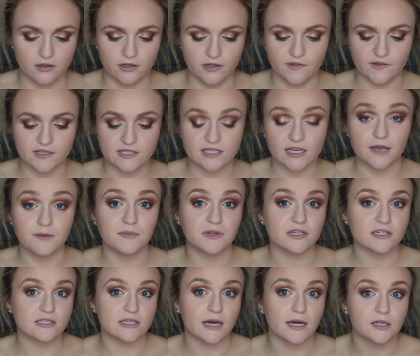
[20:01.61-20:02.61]
And this came in
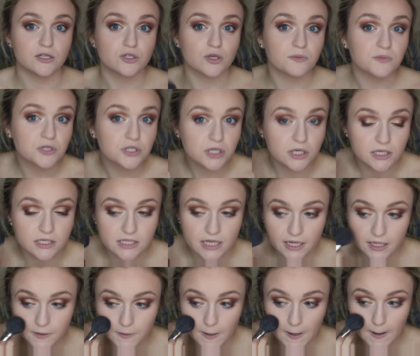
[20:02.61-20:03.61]
the set. So I'm just gonna
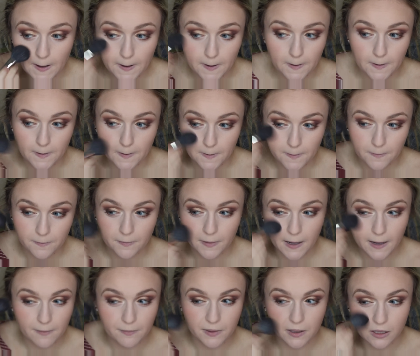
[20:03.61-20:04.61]
take that
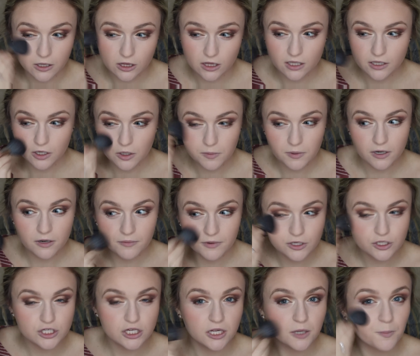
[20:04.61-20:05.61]
pop a little bit on
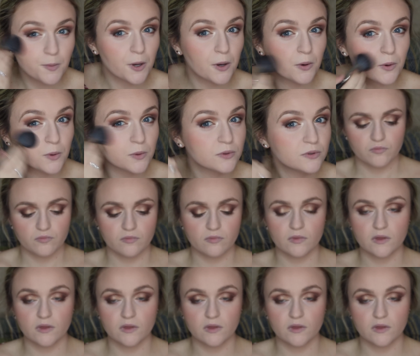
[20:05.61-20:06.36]
my cheekbone.